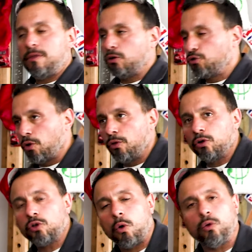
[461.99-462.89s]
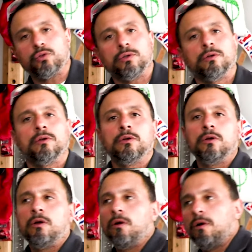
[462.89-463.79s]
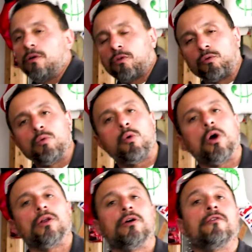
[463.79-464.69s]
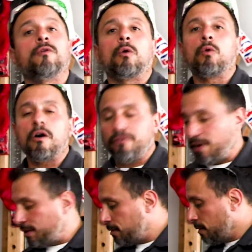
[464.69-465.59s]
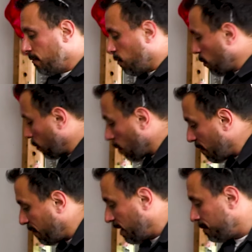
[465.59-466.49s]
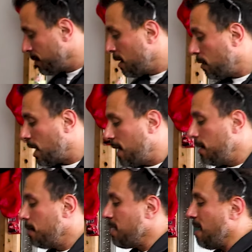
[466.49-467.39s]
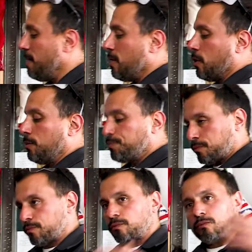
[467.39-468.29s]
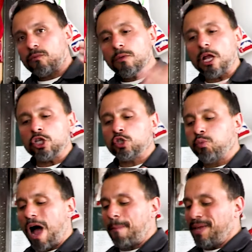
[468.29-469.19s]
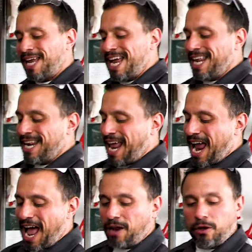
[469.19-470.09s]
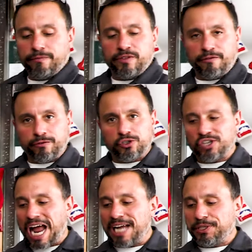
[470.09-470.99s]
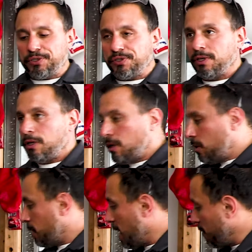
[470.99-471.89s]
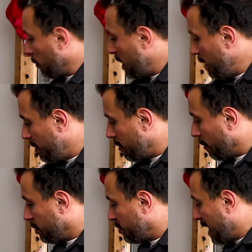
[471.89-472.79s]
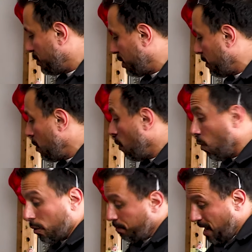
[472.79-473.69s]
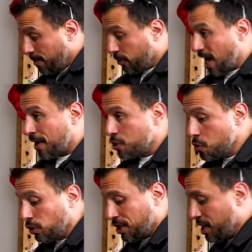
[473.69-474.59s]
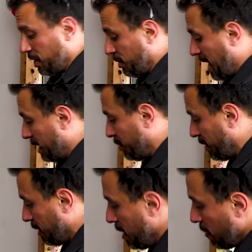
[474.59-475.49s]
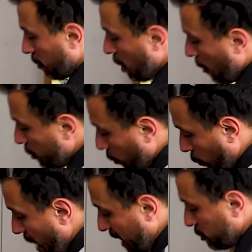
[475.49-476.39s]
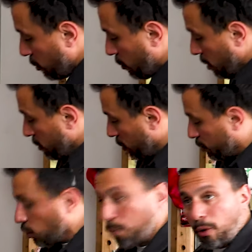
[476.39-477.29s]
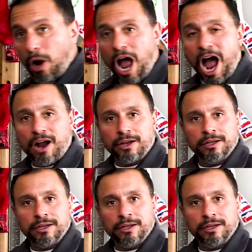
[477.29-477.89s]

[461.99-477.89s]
They're drilling those holes through wood for a rough end, for the rough end. Okay, maybe they're swapping in and out of different sizes. Okay, they're keeping their extension, or maybe they're not using an extension. They're going direct to the Super Hawg.